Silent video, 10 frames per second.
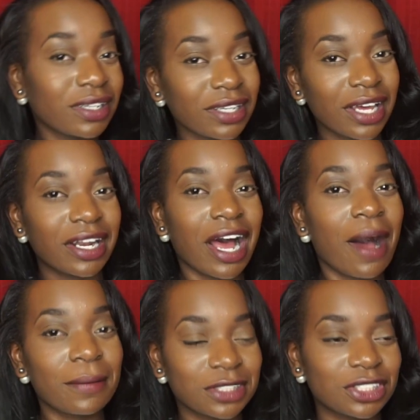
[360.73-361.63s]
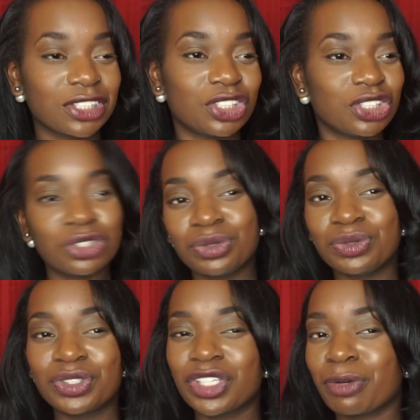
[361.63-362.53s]
get an option to
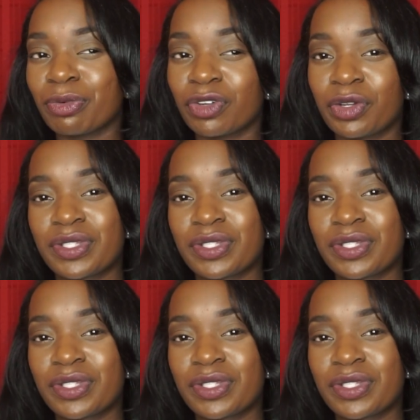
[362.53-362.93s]
choose, you know, before you